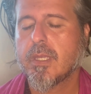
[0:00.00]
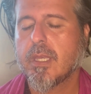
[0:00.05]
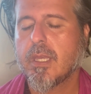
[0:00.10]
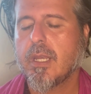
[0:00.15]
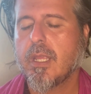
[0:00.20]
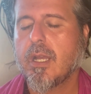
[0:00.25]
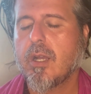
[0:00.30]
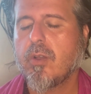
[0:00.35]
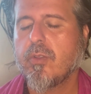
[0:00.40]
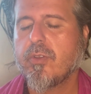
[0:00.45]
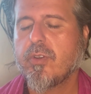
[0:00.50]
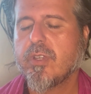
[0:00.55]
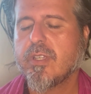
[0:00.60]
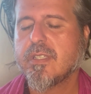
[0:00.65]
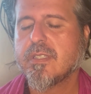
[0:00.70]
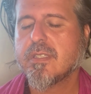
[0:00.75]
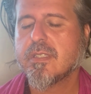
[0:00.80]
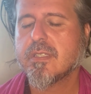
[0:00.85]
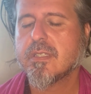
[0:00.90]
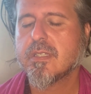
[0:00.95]
and how there
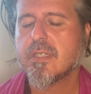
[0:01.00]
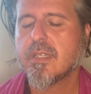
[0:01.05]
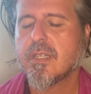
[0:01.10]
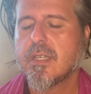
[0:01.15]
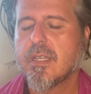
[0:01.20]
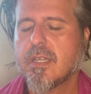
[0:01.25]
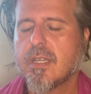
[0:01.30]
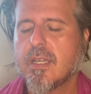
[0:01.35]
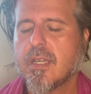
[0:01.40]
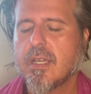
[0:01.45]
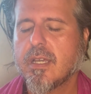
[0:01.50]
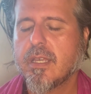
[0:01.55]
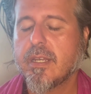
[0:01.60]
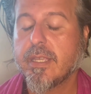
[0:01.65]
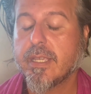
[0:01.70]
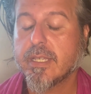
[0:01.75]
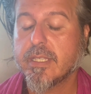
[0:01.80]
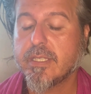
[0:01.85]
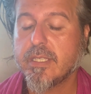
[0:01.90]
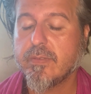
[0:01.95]
is a
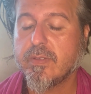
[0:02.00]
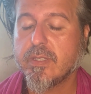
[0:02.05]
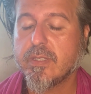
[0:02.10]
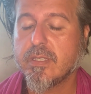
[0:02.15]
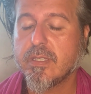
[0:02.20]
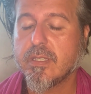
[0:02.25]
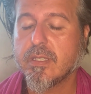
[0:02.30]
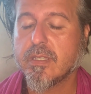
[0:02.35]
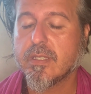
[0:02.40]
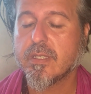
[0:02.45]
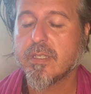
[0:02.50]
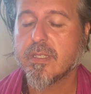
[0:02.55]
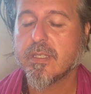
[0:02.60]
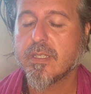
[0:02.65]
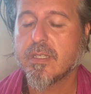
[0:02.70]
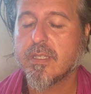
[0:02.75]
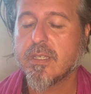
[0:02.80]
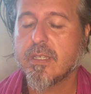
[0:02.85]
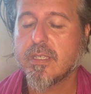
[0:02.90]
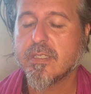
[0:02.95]
negativity
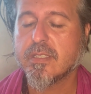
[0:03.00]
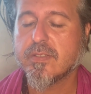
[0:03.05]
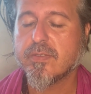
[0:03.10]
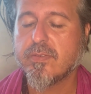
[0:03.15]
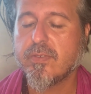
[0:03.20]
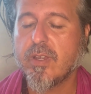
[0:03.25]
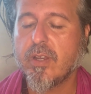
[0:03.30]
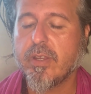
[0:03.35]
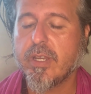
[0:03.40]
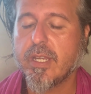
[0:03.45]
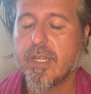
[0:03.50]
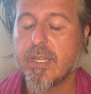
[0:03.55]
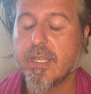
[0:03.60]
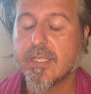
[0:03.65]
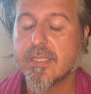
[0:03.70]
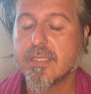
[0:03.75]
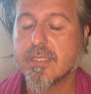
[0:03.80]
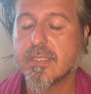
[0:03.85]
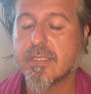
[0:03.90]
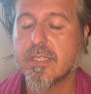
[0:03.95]
that is very
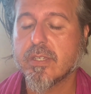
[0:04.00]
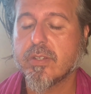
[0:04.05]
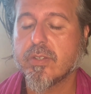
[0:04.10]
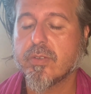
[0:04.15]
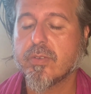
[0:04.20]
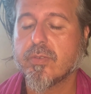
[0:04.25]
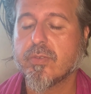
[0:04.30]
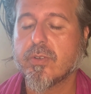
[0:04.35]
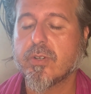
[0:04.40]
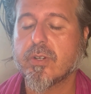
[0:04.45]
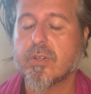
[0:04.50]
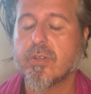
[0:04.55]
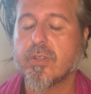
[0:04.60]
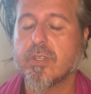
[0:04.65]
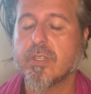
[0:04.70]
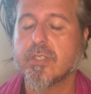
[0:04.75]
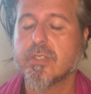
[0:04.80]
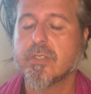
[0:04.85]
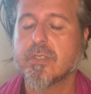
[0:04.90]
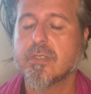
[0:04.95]
necessary for
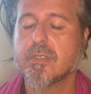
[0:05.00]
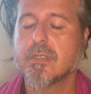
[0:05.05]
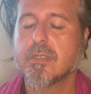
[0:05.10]
creation.